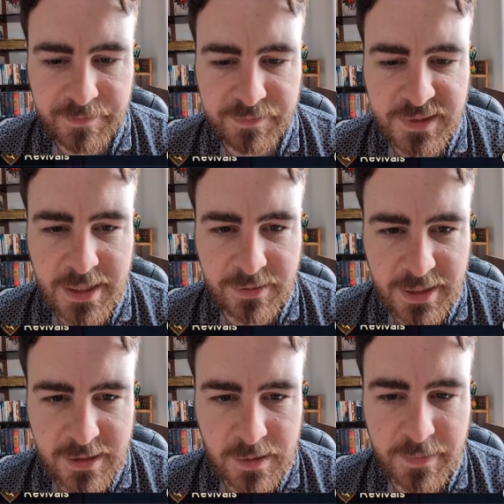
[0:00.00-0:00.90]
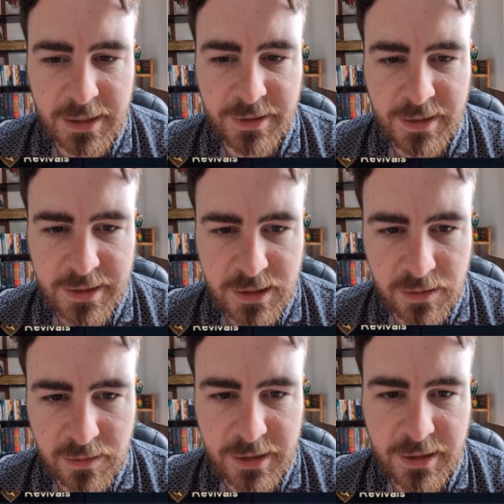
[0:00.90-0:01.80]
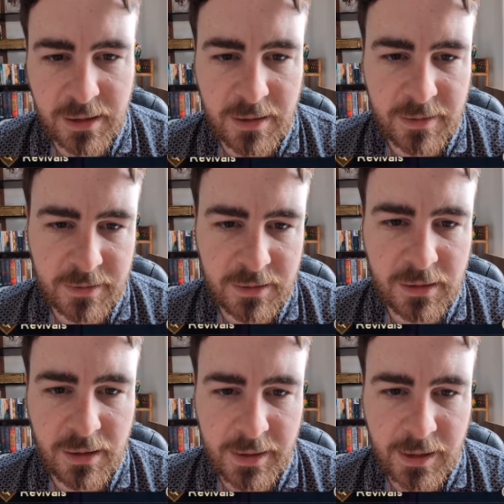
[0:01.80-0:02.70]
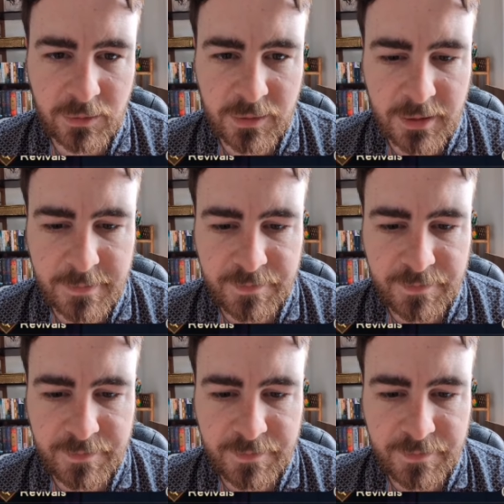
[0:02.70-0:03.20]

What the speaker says: 10,000 million. That's looking a lot healthier.